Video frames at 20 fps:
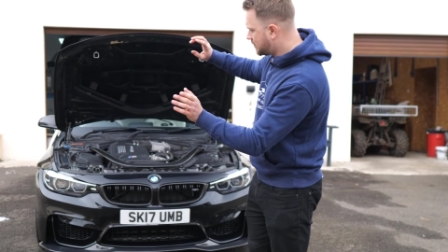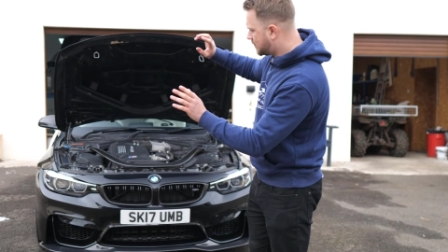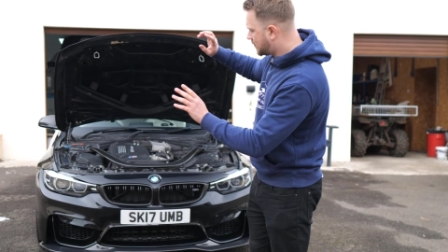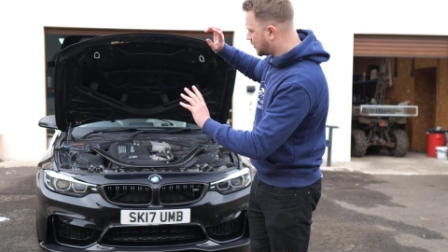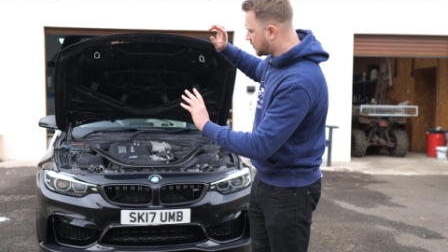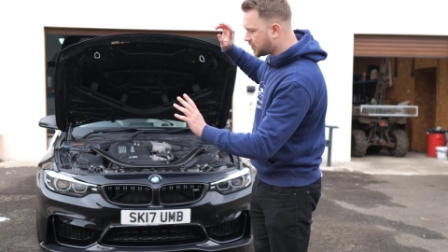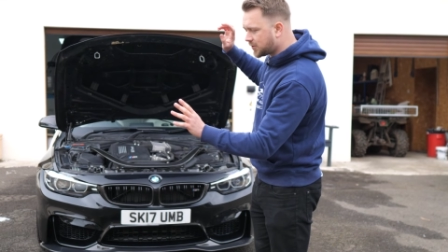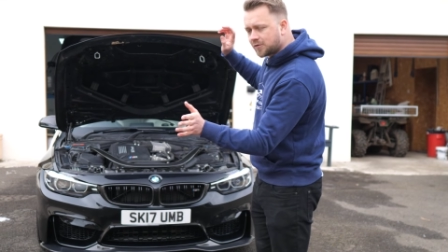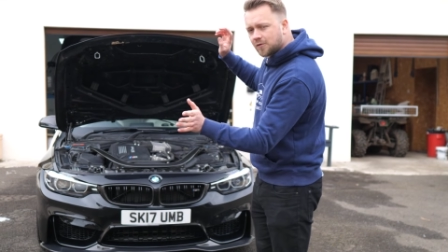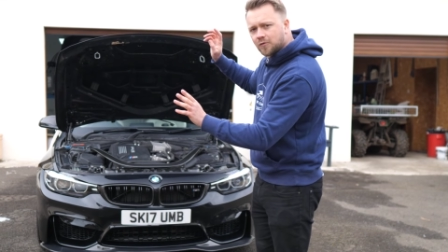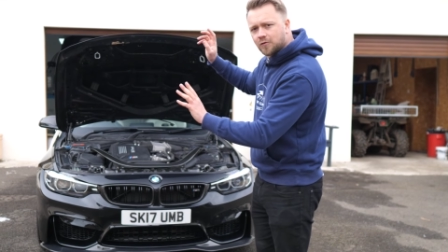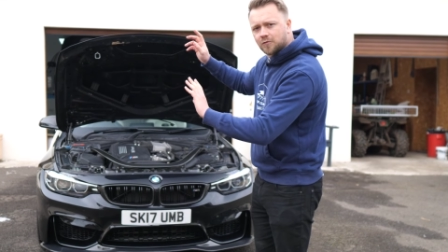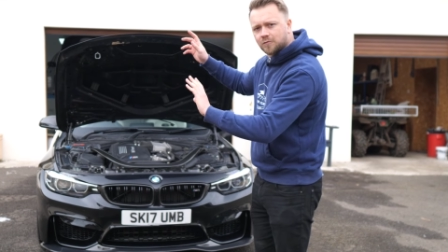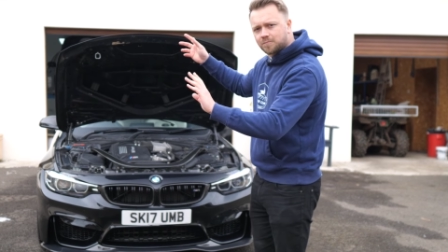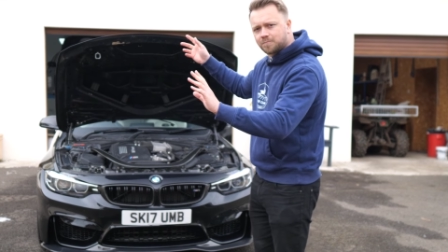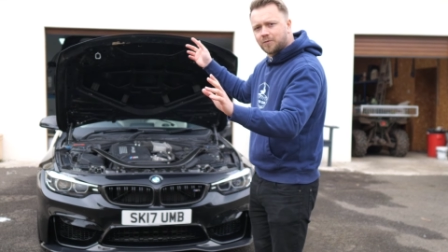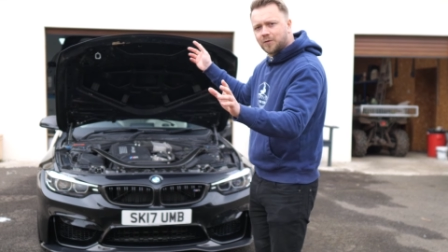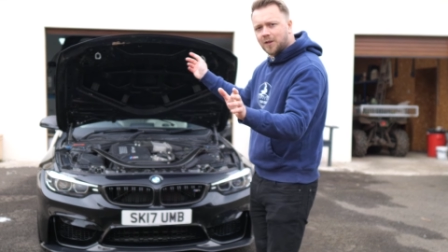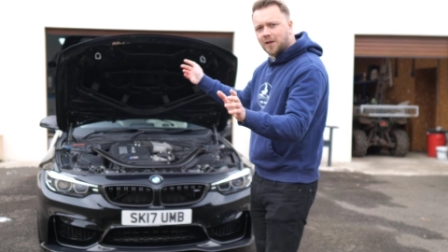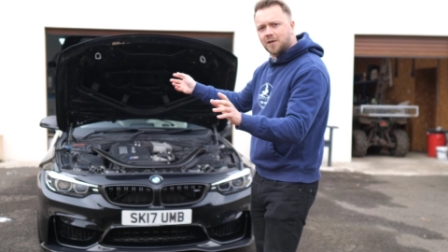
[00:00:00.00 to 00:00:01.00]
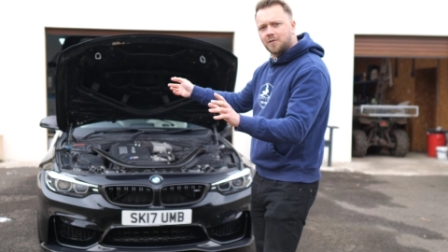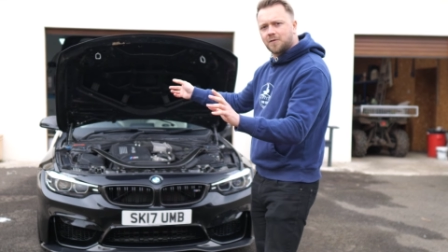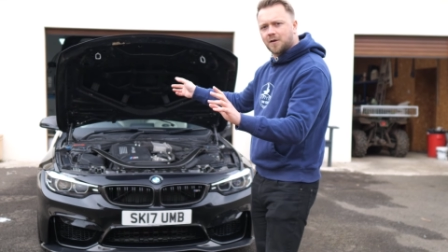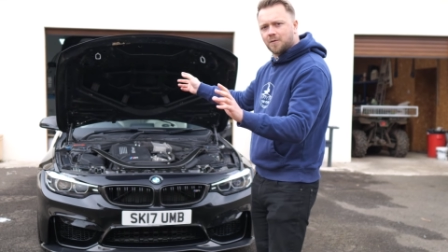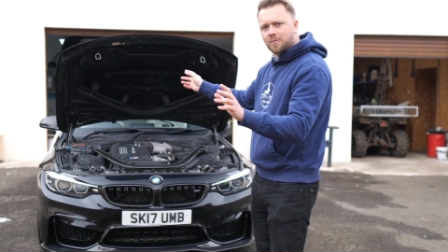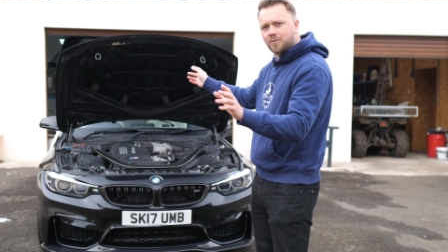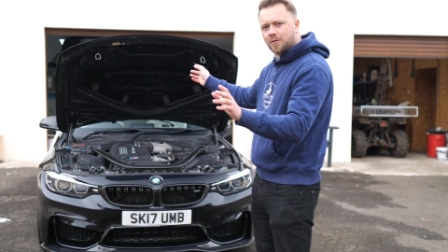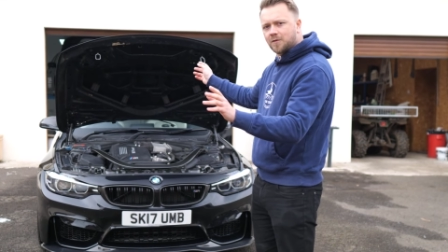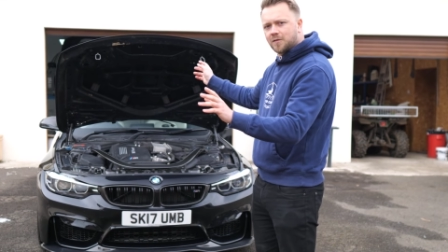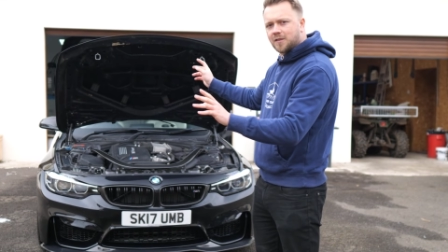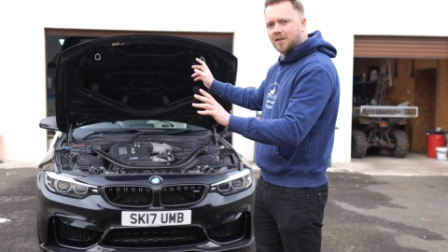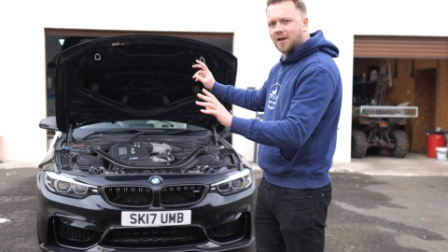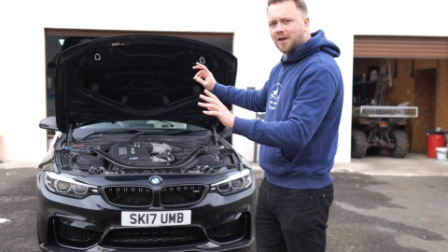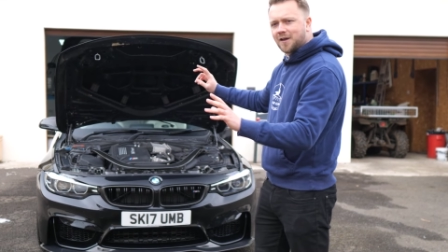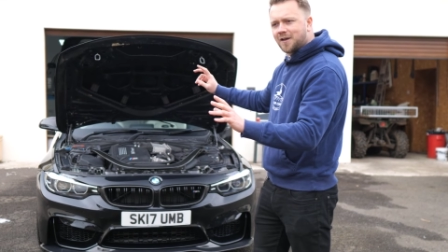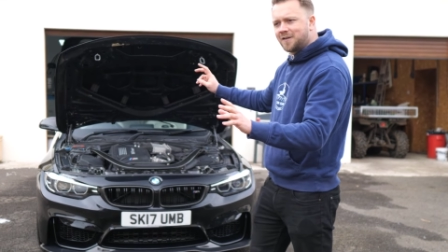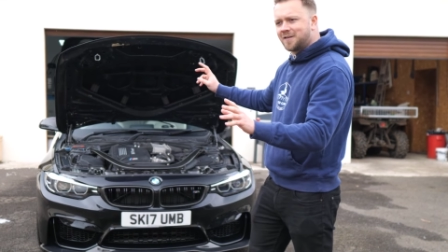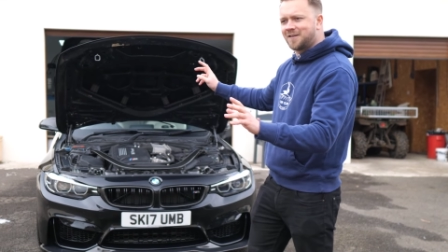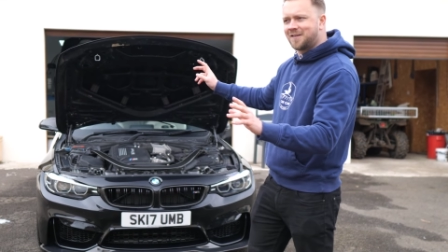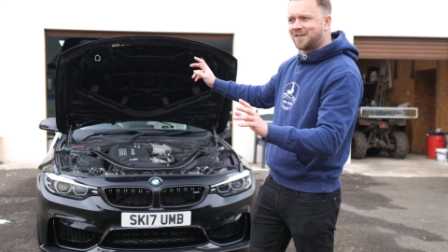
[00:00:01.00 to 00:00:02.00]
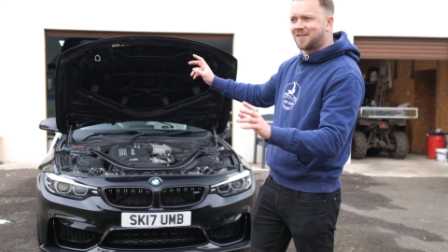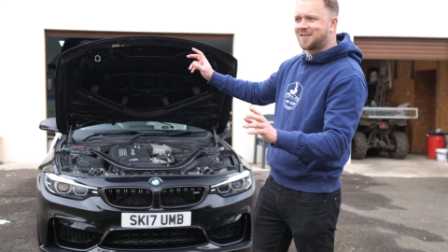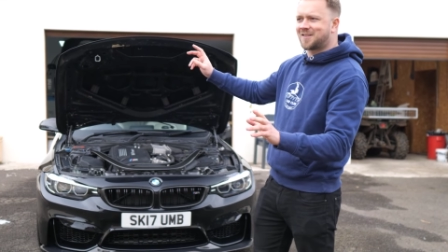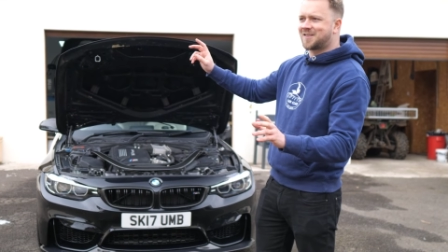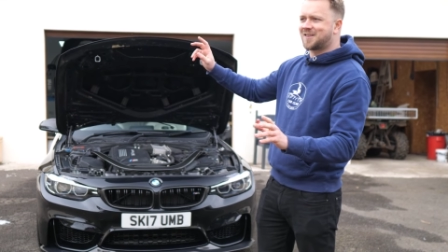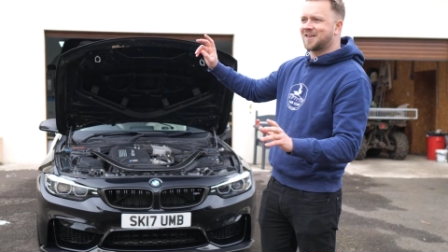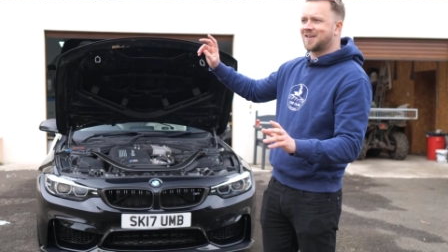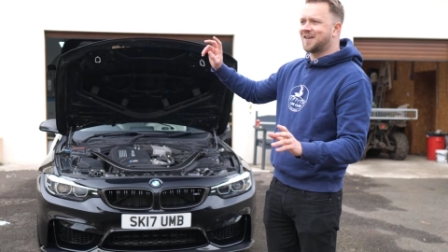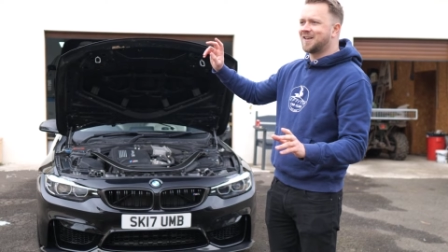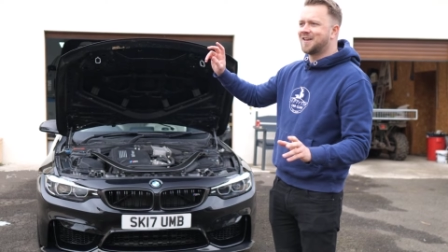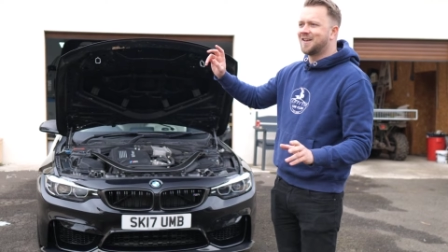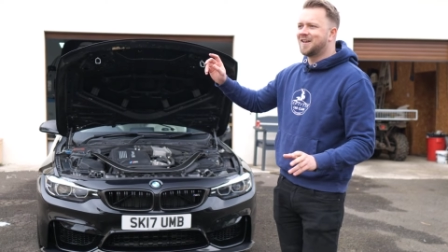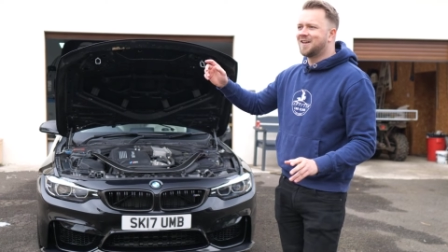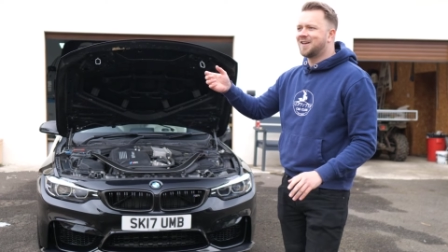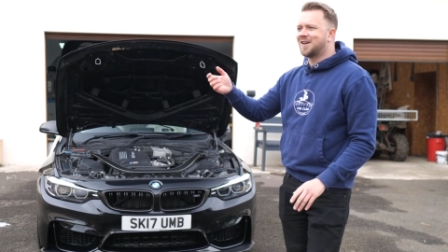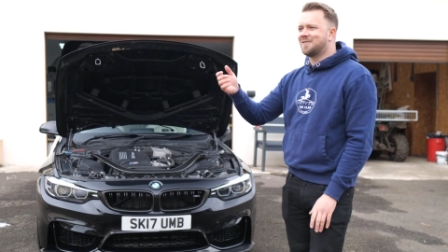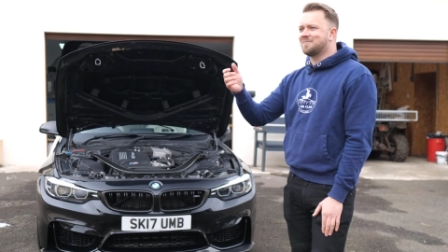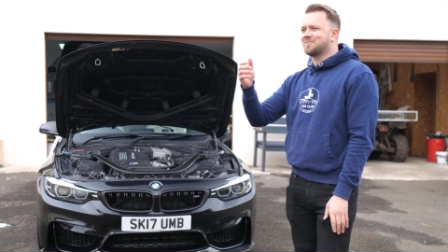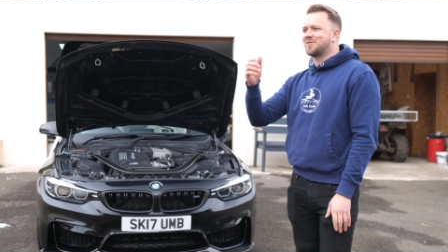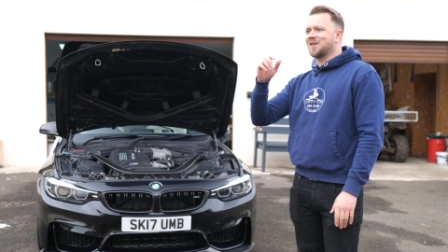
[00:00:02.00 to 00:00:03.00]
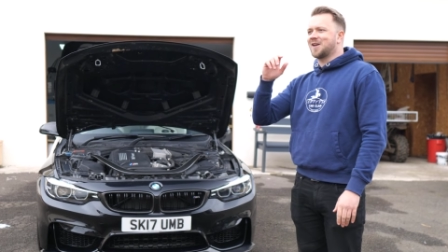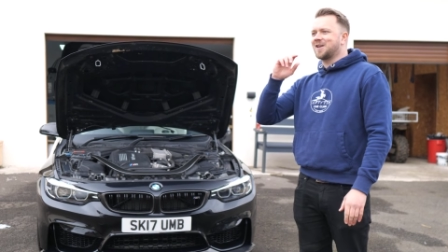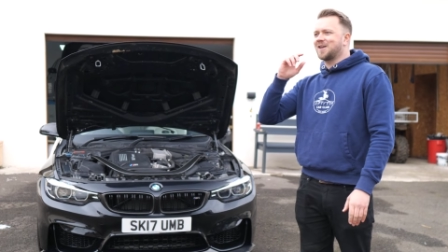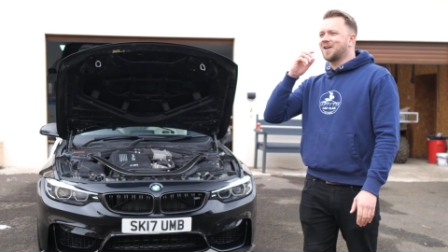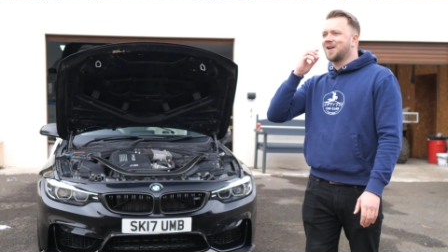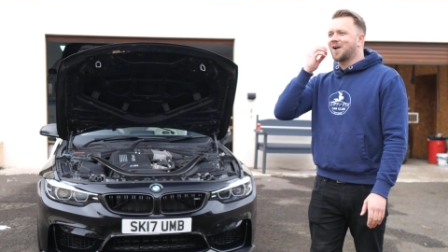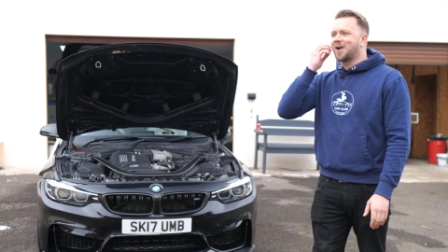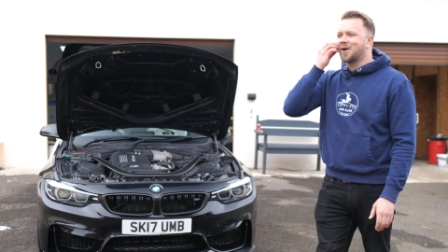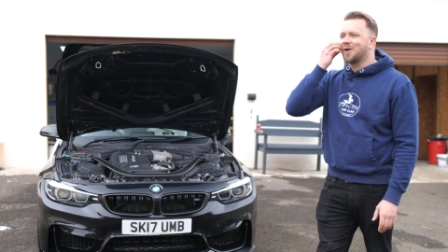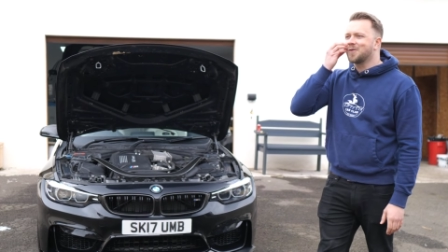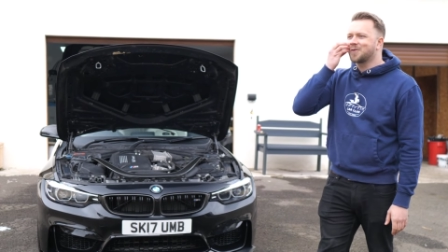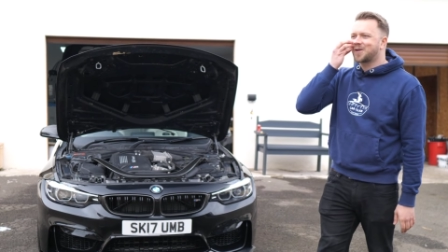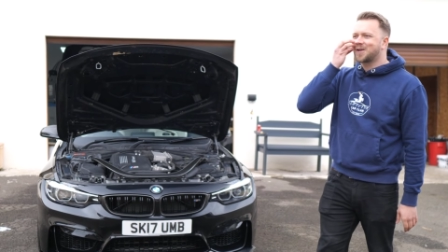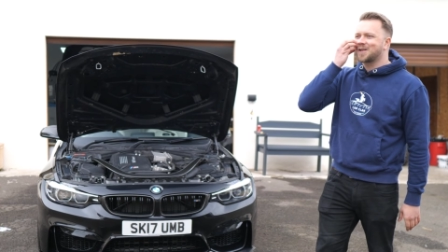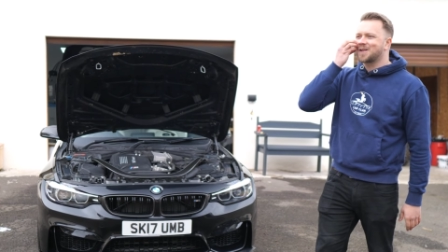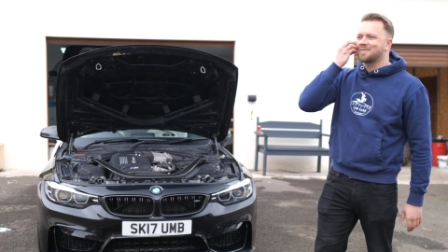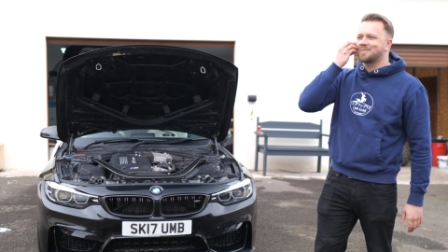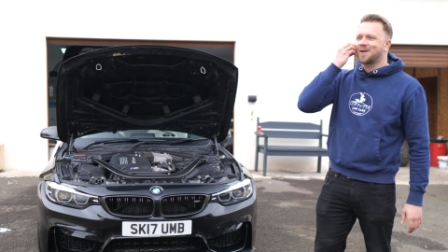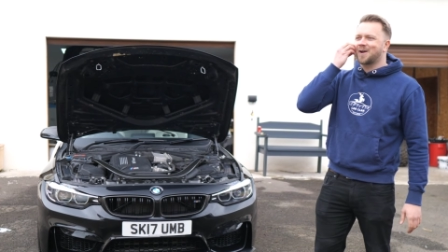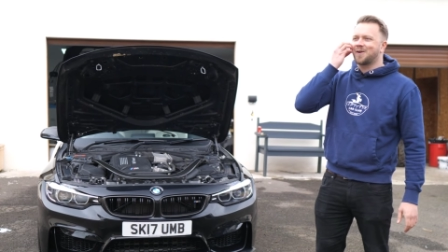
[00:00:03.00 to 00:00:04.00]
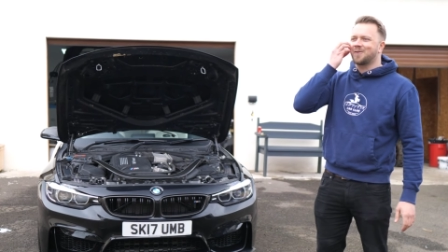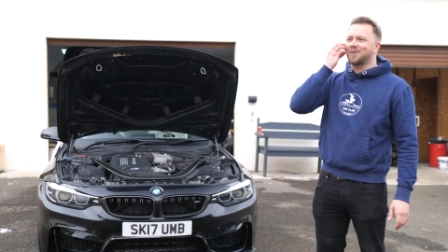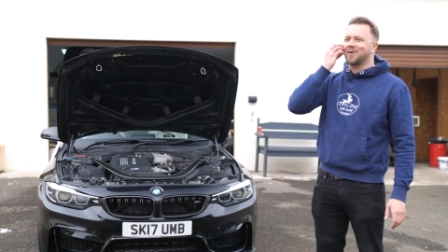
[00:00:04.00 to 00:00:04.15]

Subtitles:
There's no polite way of putting that. I'm thinking, how could I better